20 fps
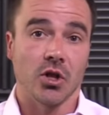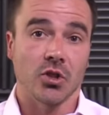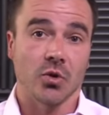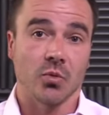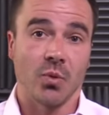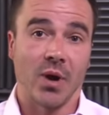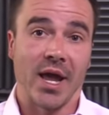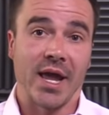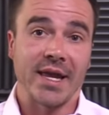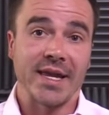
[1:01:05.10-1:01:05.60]
the
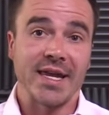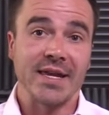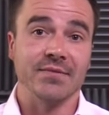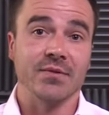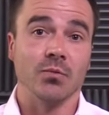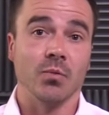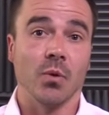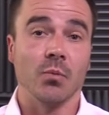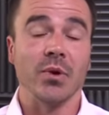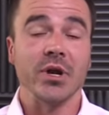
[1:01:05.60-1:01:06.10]
way,
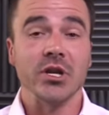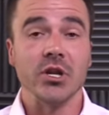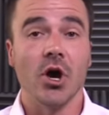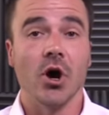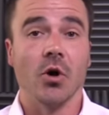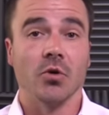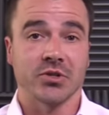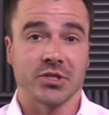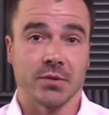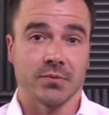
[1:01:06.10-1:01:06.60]
even when we
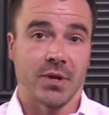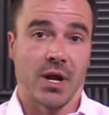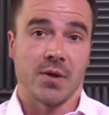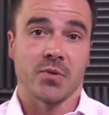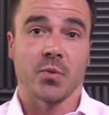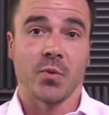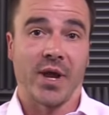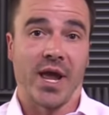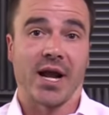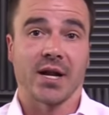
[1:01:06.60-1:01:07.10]
know
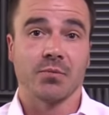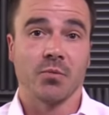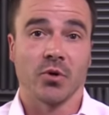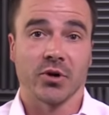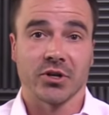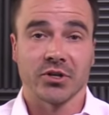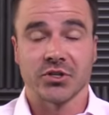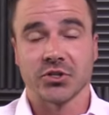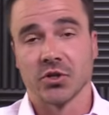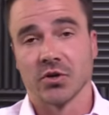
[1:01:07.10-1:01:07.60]
sometimes we act more
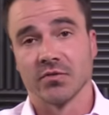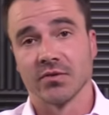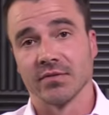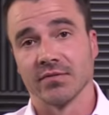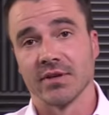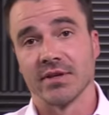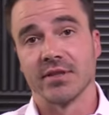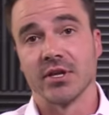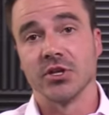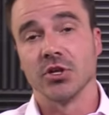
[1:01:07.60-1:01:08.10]

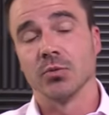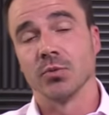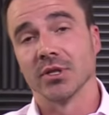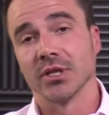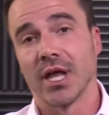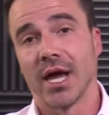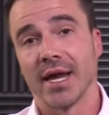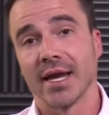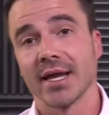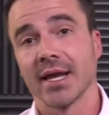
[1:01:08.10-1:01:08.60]
conservatively than you would
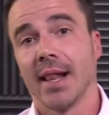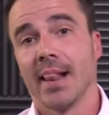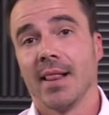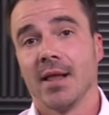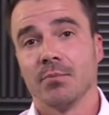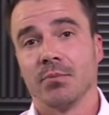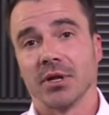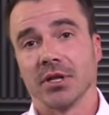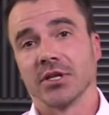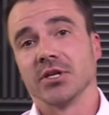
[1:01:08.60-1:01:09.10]
like.
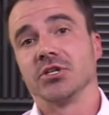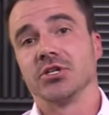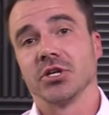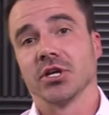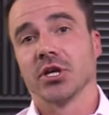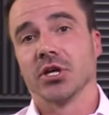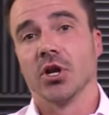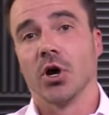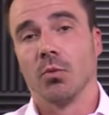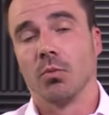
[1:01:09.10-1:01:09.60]
But at least you
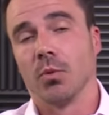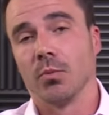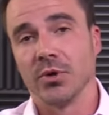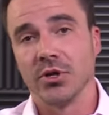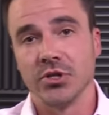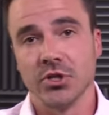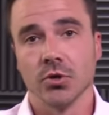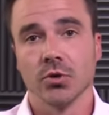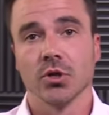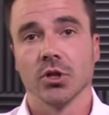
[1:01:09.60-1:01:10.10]
can know when we
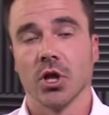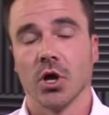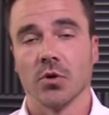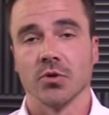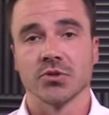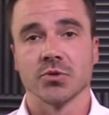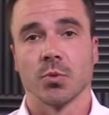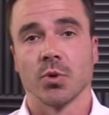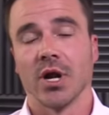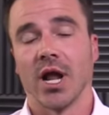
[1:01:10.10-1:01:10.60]
do
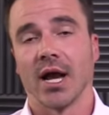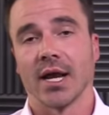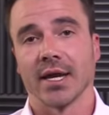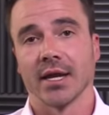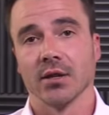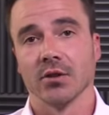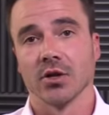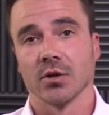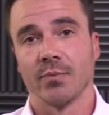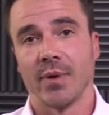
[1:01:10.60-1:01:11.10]
close, we're not going
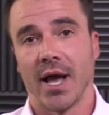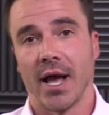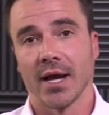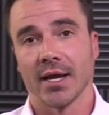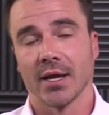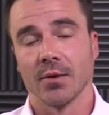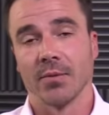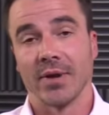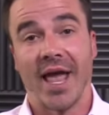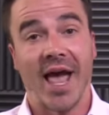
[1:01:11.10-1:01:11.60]
to look back
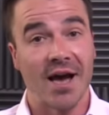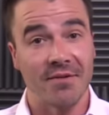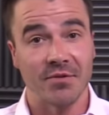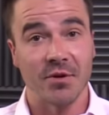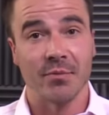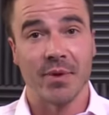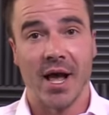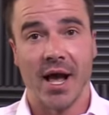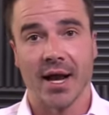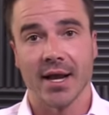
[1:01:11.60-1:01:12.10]
and we have your
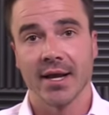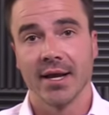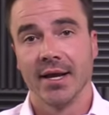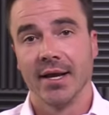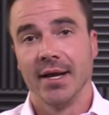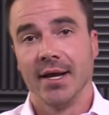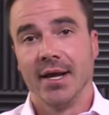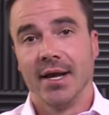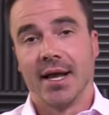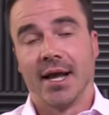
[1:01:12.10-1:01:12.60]
back.
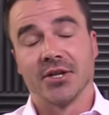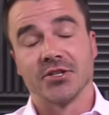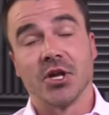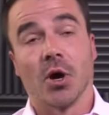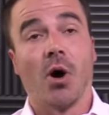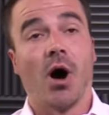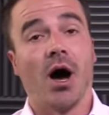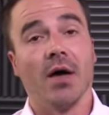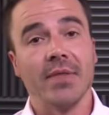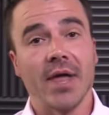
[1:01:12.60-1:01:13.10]
And so,
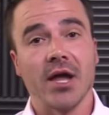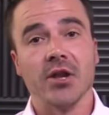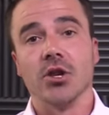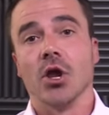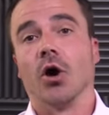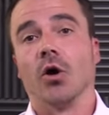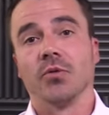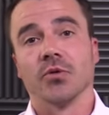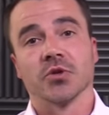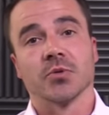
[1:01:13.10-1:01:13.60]
on that
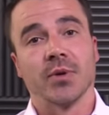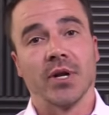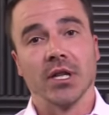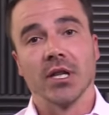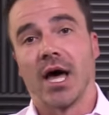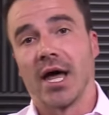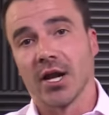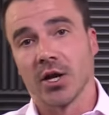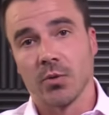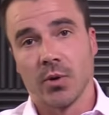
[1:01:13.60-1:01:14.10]
note, there's been a
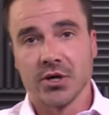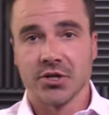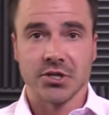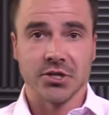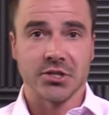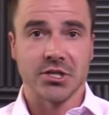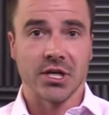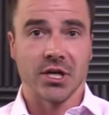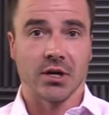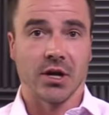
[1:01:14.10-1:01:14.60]
lot of
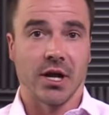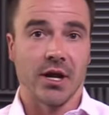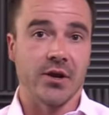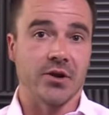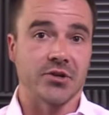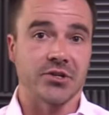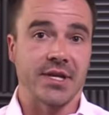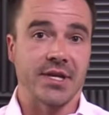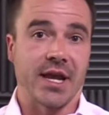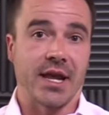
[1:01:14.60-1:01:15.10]
questions here. I
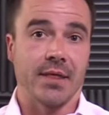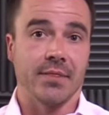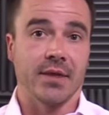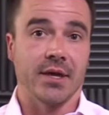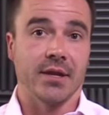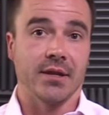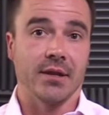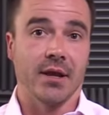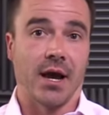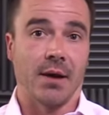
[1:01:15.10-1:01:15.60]
understand
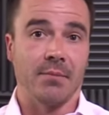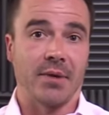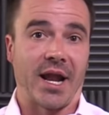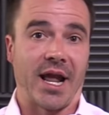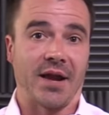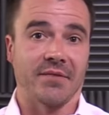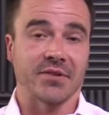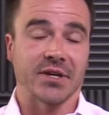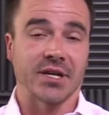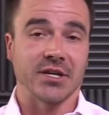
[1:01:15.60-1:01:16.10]
that I'm going to
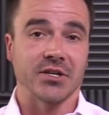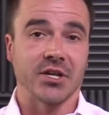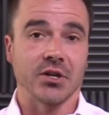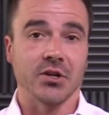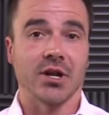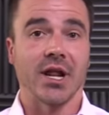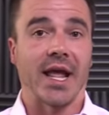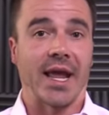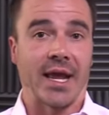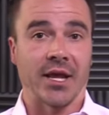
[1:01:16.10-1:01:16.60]
have to continue
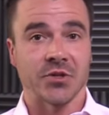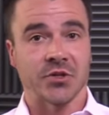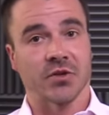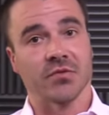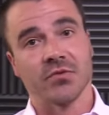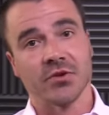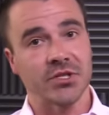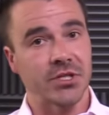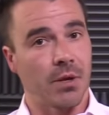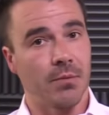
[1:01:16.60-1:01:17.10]
to answer
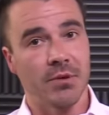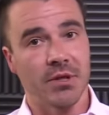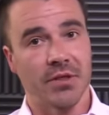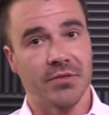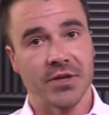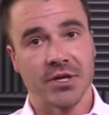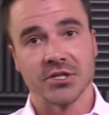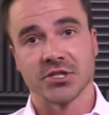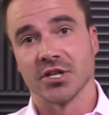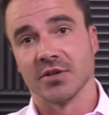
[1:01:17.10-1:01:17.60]
for some of the
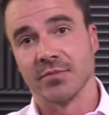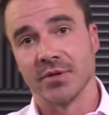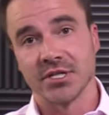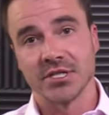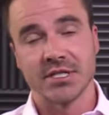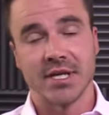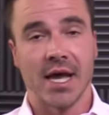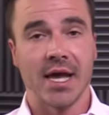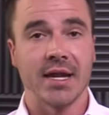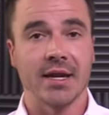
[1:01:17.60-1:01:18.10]
things that have been
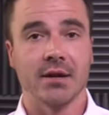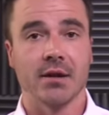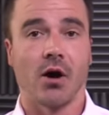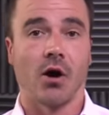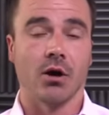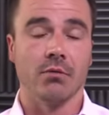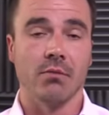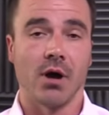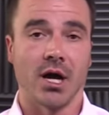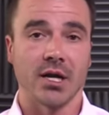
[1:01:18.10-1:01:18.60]
said, and
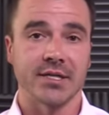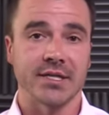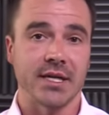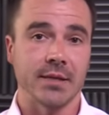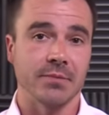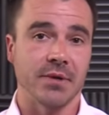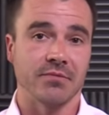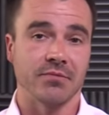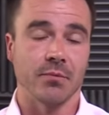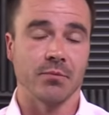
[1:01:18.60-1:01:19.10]
our mod
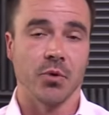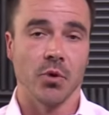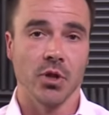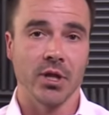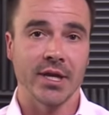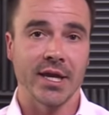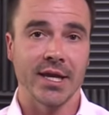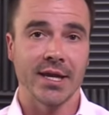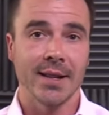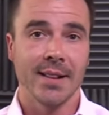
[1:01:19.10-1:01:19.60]
team have been
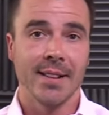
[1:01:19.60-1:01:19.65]
pulling it.